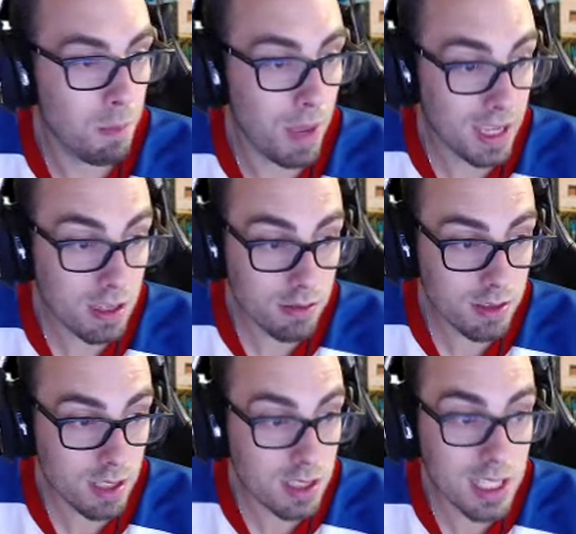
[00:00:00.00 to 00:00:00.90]

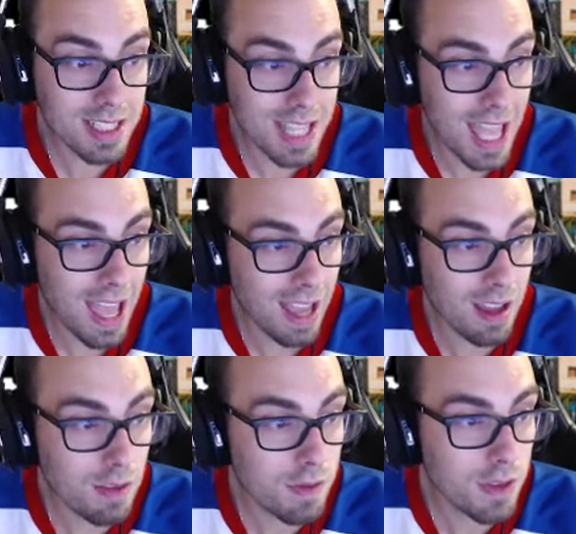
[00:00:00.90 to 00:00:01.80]
Bengals? At least they
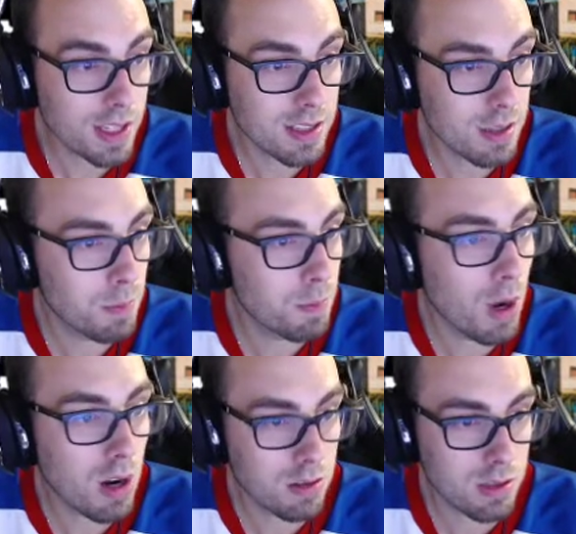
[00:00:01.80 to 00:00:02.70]
have, like, some
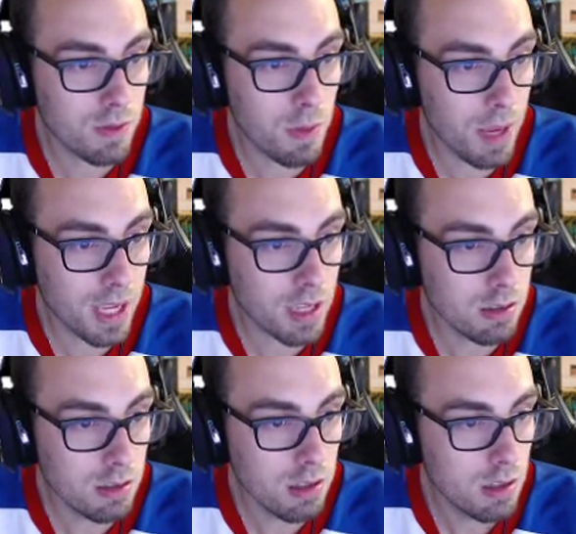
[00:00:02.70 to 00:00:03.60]
parts of a
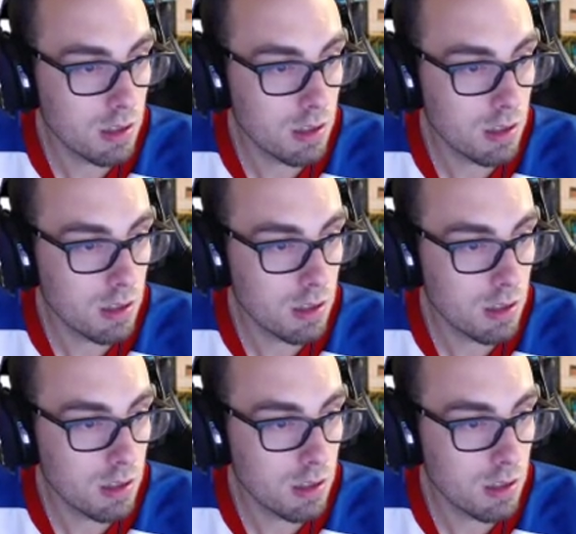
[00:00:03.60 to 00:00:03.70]
Bengal.